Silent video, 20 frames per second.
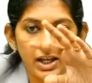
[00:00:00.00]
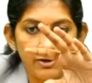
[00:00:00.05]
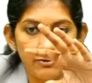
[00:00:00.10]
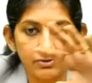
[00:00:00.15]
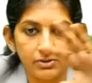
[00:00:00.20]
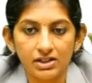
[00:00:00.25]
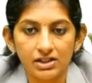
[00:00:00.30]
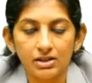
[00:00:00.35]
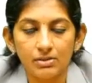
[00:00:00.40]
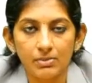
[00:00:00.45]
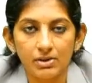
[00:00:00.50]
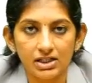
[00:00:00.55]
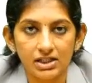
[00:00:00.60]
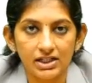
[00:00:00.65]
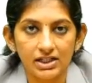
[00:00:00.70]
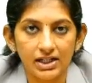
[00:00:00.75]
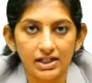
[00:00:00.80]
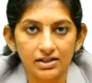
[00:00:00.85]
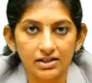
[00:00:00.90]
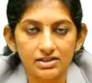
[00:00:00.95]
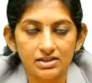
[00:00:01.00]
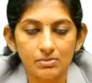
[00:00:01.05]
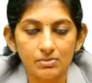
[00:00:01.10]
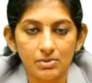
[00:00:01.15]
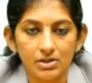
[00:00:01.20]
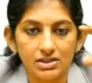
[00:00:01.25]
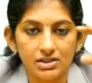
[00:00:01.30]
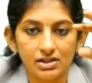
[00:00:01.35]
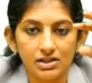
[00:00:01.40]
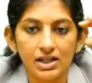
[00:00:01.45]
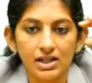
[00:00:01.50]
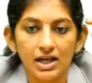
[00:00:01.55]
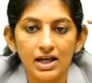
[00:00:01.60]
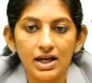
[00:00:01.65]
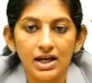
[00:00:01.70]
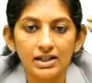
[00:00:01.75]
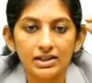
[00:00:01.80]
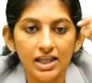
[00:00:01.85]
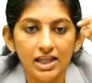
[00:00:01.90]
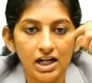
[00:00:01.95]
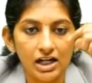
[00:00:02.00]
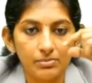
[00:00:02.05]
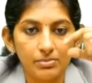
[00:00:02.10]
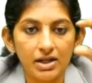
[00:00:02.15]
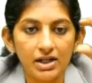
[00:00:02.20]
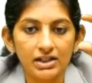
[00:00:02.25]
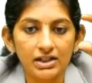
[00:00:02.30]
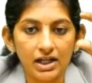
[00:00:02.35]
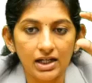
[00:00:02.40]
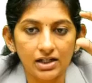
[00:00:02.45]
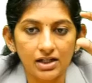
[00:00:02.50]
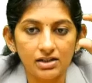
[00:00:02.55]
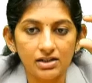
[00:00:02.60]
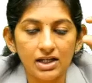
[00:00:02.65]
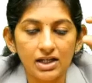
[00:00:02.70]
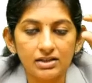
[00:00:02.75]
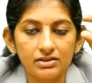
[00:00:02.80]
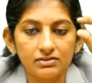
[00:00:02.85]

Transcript: after the it enters the muscle, there will be a tunnel.